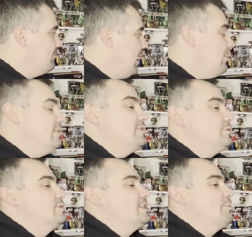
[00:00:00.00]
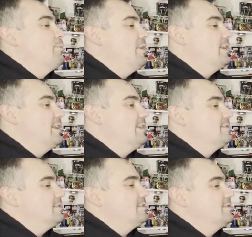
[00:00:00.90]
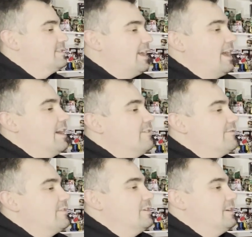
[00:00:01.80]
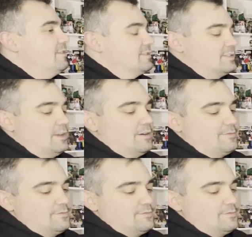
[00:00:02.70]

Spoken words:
I would listen to a separate podcast that doesn't have. This stuff.